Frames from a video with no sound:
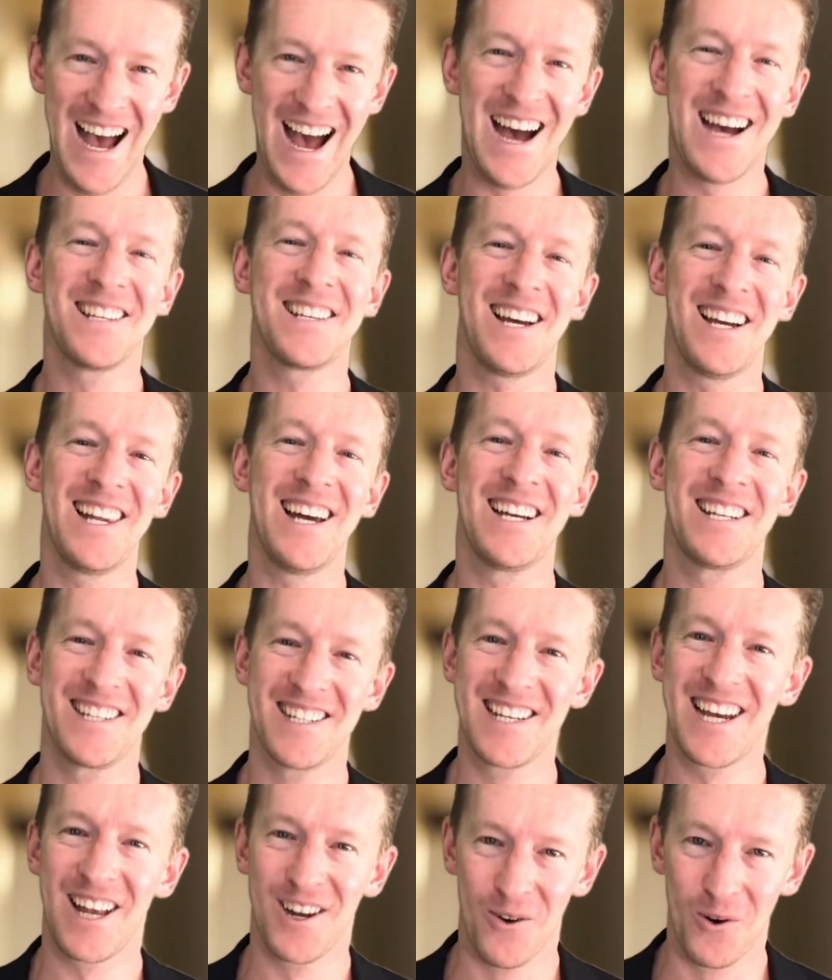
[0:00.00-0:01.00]
As I like to
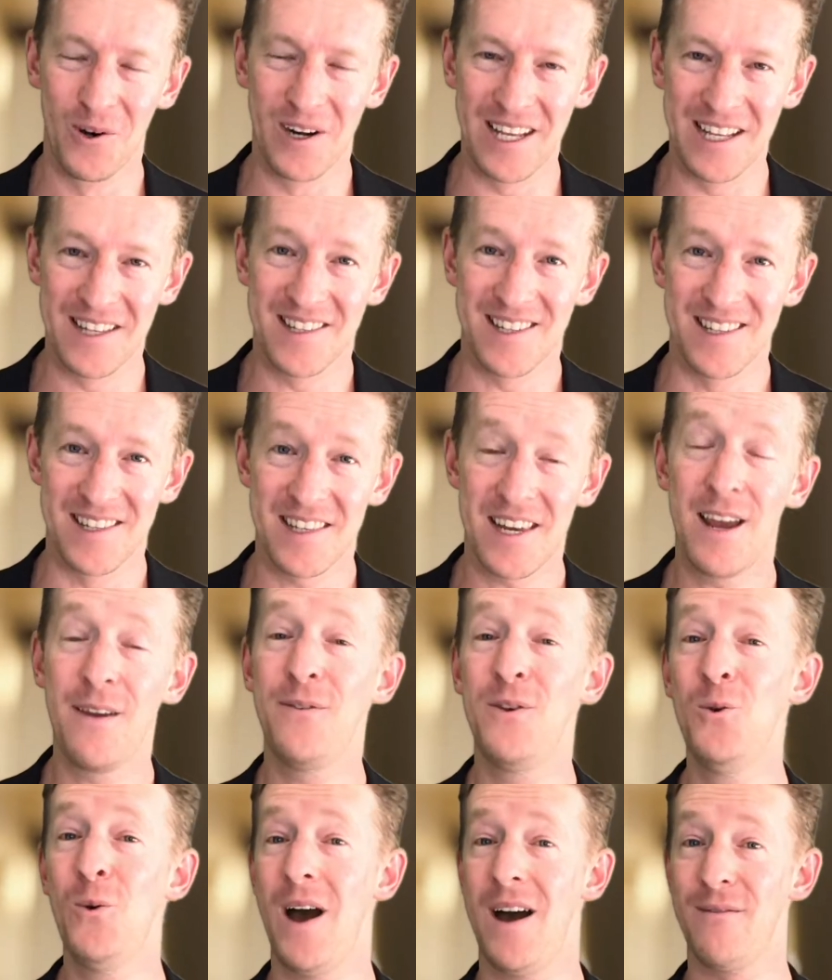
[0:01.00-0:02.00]
tell audiences,
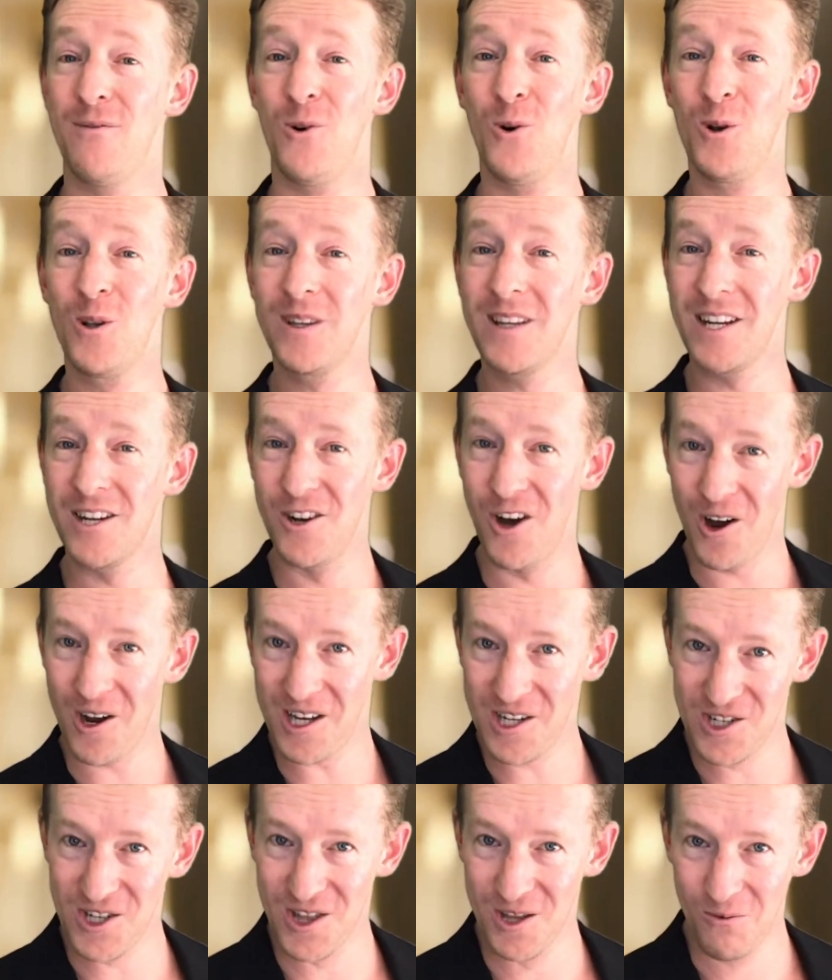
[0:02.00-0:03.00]
if you have all the
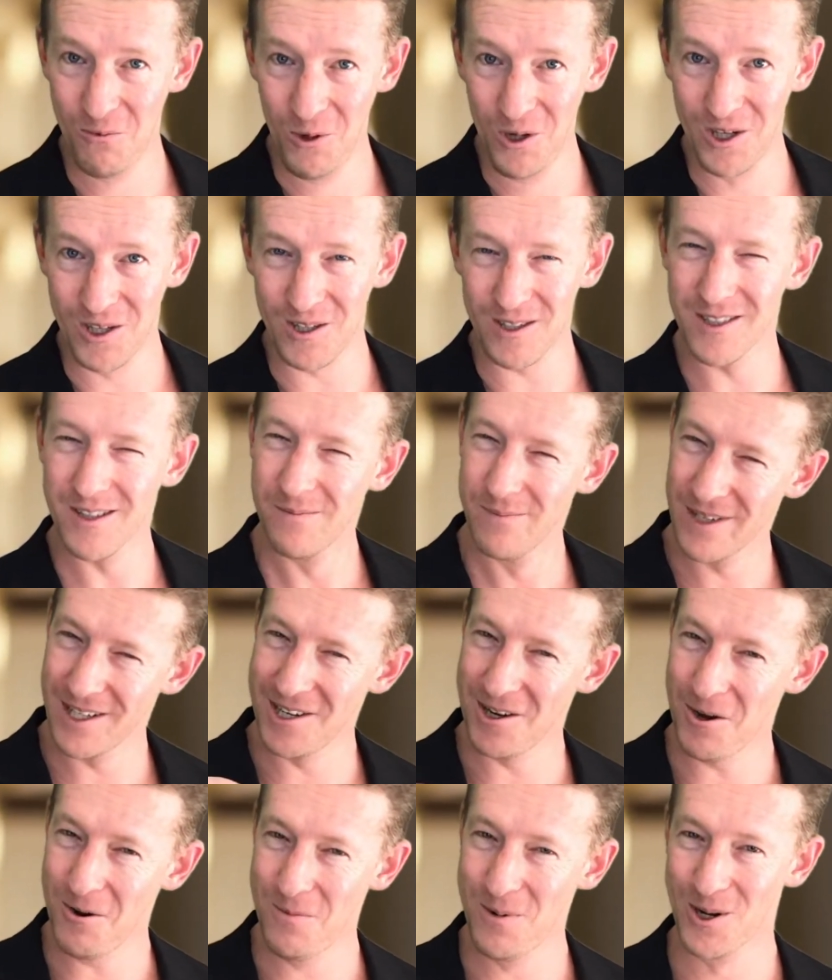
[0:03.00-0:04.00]
knowledge in the world but
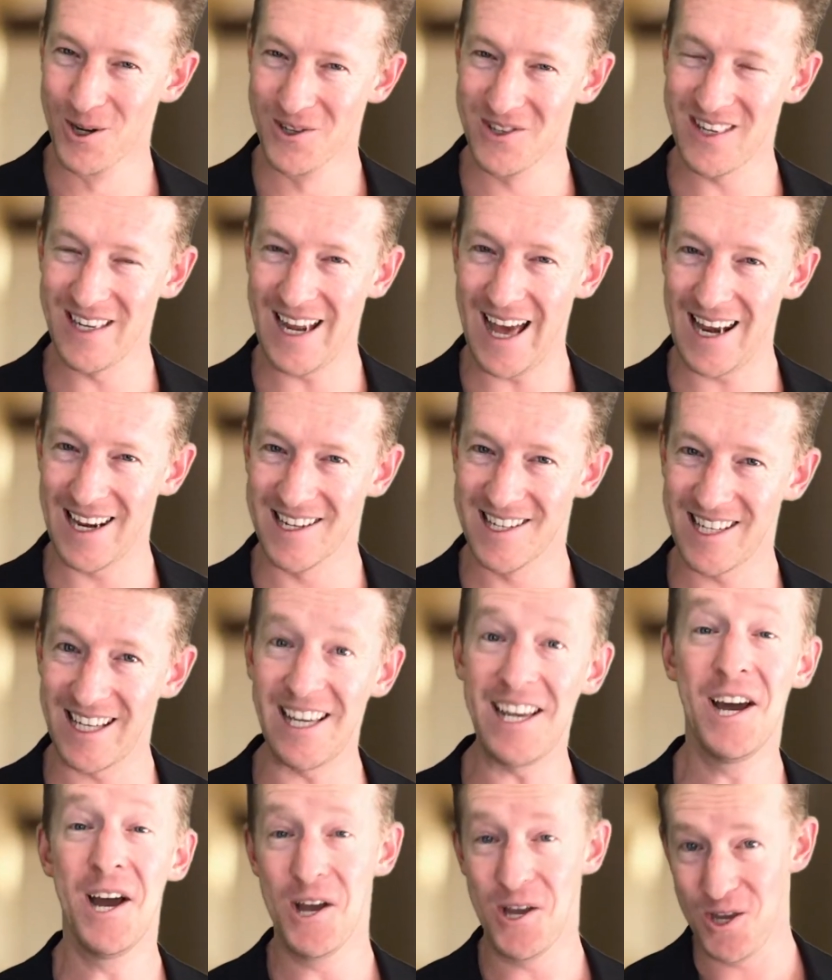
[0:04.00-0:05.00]
no
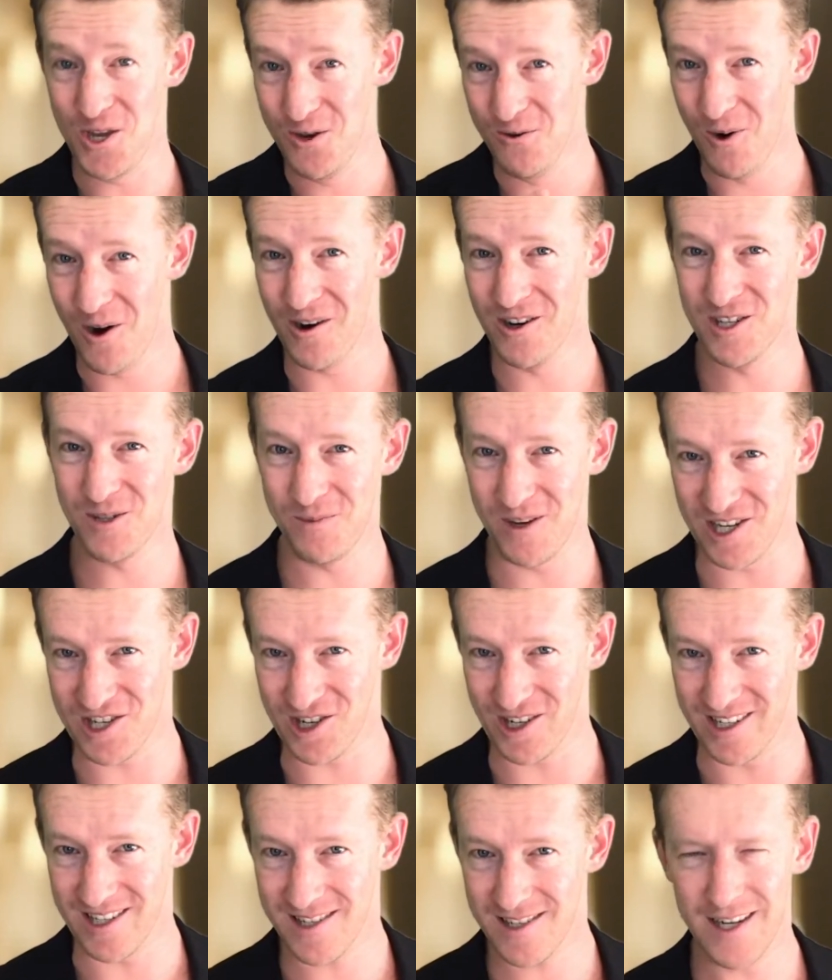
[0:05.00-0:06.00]
personality, you are a
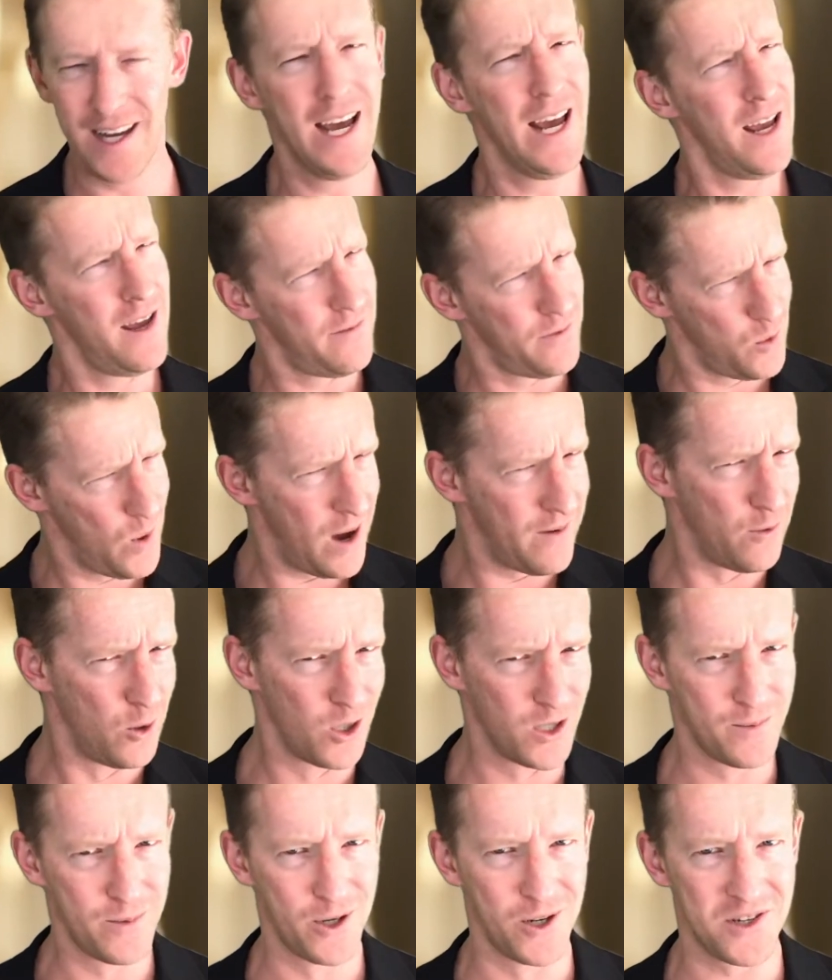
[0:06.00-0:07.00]
specialist. If you have
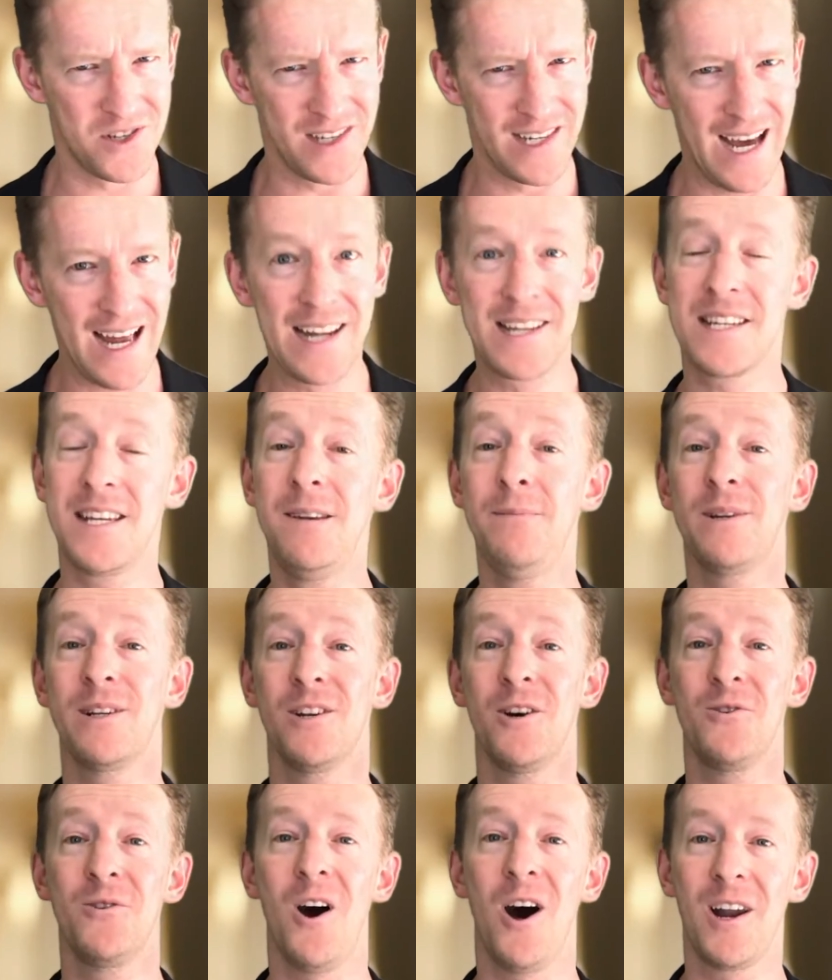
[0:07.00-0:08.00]
all the personality but
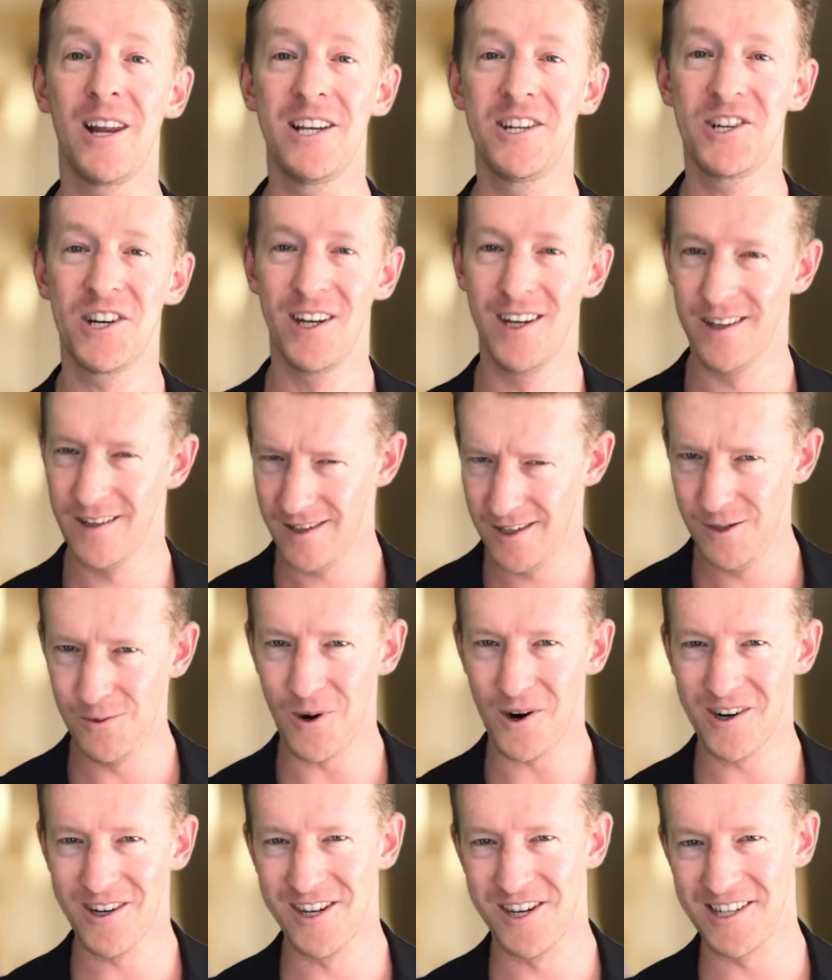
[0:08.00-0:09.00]
no knowledge, you
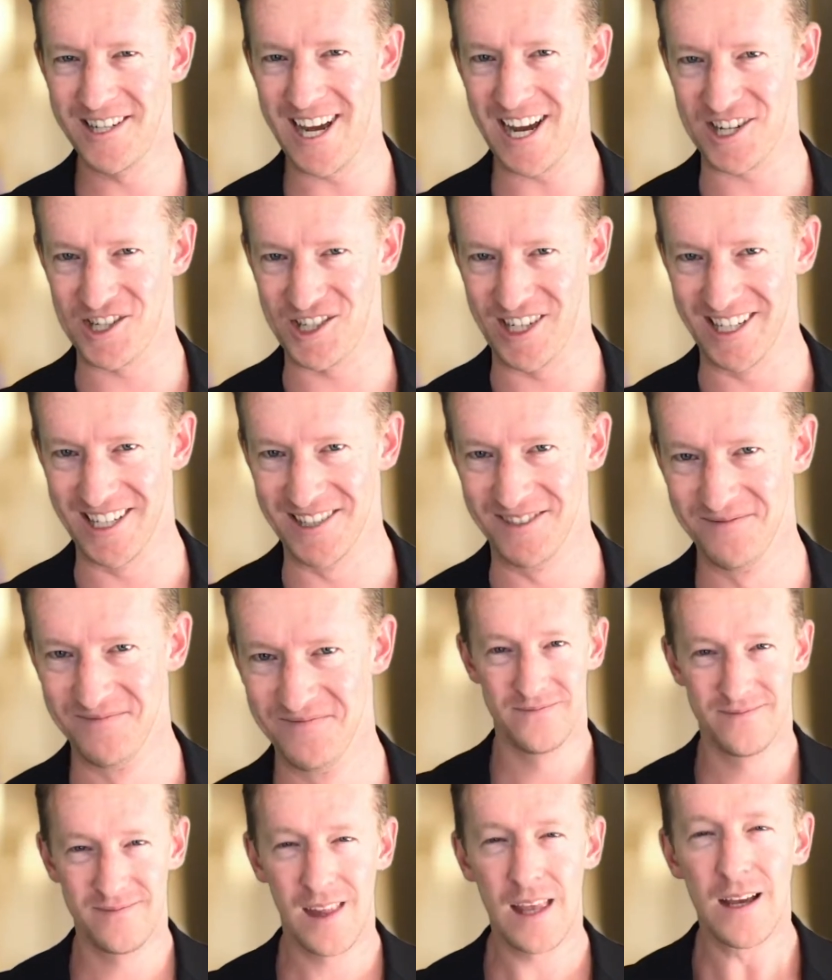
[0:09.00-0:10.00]
are a Kardashian.
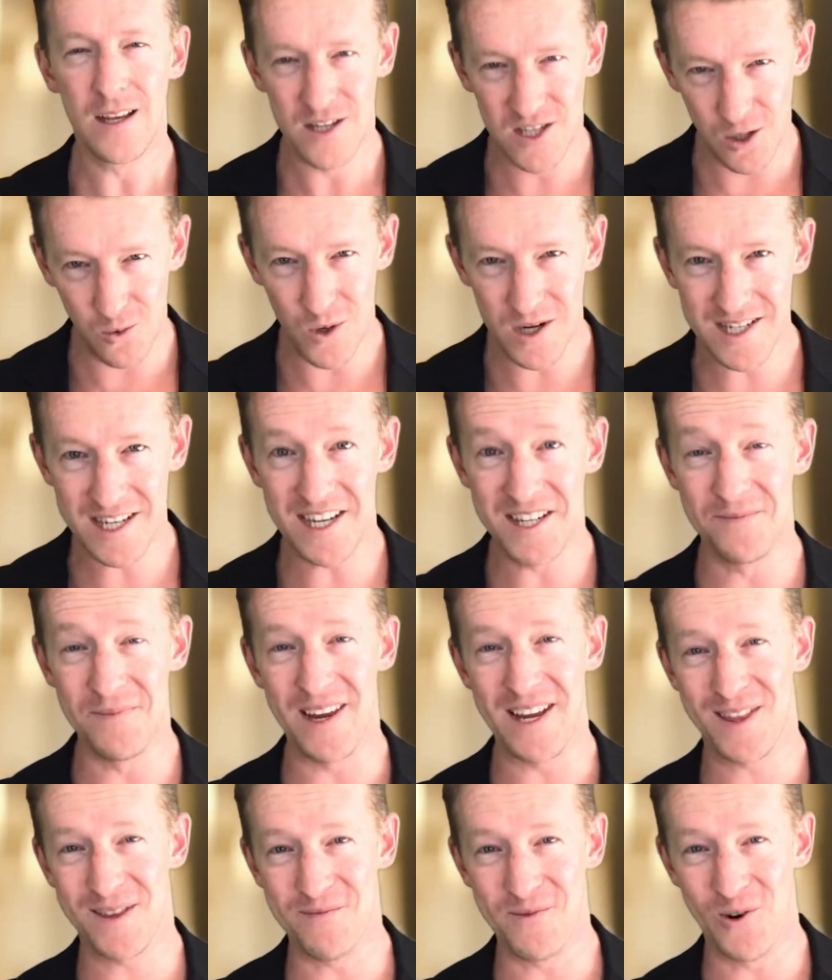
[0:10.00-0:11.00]
So what does
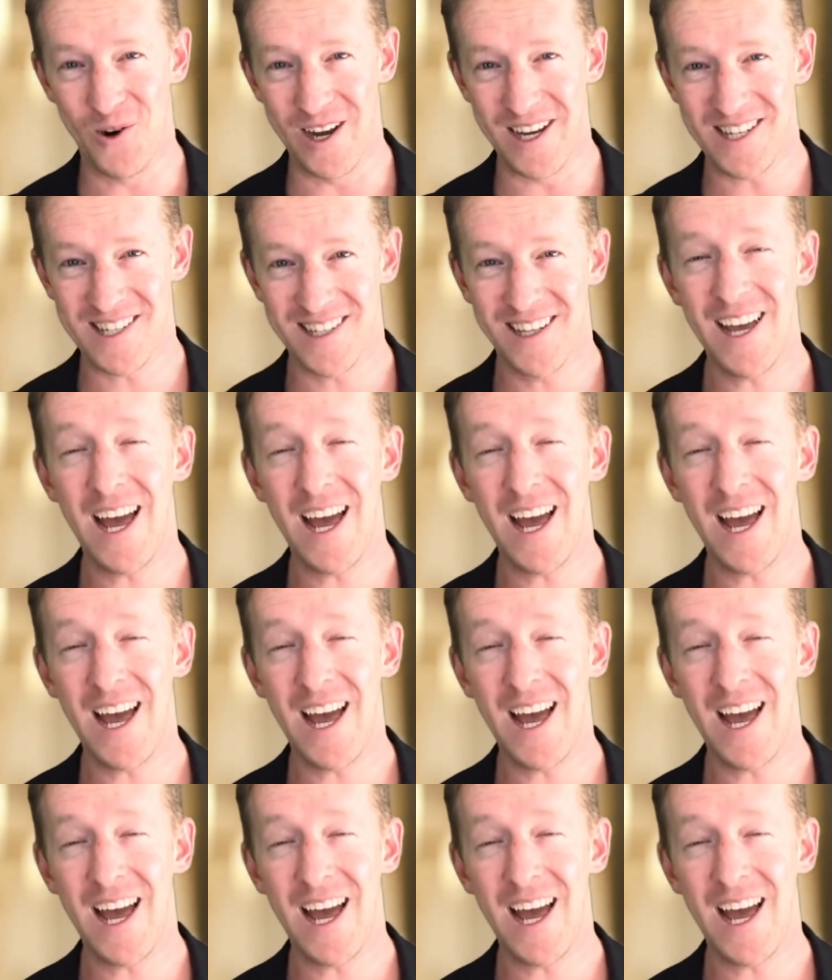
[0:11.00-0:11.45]
make them great?